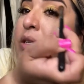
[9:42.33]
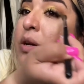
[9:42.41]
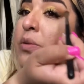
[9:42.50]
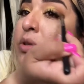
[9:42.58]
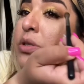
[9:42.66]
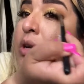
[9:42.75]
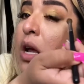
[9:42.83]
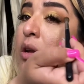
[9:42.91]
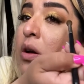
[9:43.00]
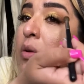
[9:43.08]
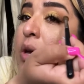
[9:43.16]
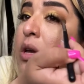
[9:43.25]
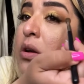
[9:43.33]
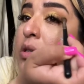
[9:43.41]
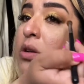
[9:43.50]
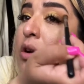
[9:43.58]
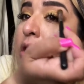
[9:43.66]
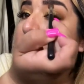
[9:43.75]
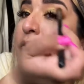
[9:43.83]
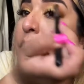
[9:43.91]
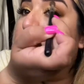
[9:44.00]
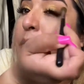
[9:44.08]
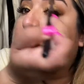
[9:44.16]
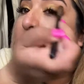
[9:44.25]
So we'll just kind of go here, start off
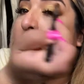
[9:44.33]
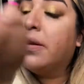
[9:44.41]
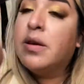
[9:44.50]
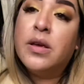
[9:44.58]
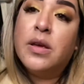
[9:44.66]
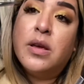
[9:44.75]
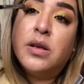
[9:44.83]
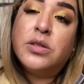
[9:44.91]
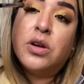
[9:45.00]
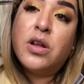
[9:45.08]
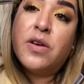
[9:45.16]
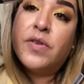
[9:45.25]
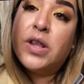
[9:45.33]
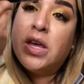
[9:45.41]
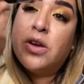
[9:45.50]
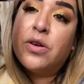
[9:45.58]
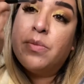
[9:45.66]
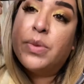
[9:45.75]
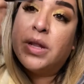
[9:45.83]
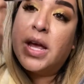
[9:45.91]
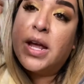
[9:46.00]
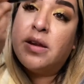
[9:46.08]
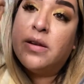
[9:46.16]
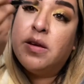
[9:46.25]
and blend, start off in here and
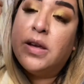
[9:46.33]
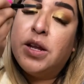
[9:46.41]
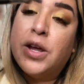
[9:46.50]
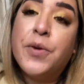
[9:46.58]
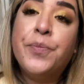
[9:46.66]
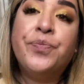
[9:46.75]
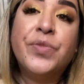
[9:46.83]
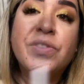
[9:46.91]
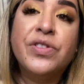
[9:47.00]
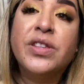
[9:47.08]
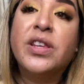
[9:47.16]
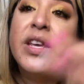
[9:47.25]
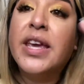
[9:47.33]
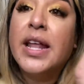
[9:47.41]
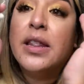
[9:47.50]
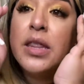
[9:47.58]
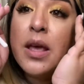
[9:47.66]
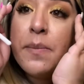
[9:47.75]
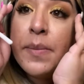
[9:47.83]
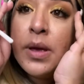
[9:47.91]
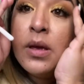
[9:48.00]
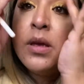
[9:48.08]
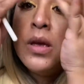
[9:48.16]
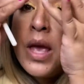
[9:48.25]
blend, you know, just to get them
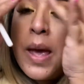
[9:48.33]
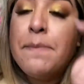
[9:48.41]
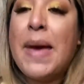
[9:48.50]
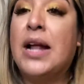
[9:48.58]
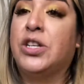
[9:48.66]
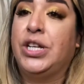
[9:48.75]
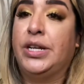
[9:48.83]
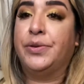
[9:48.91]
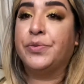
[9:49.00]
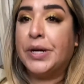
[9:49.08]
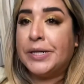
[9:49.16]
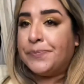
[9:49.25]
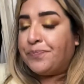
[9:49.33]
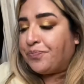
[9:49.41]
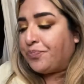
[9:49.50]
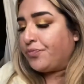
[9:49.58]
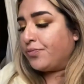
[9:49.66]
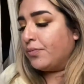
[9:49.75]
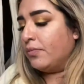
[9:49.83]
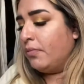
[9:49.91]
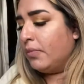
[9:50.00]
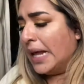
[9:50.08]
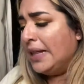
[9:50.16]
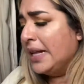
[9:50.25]
matching, right?
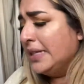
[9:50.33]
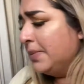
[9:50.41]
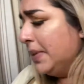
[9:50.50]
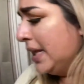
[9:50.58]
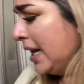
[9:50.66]
That's something that I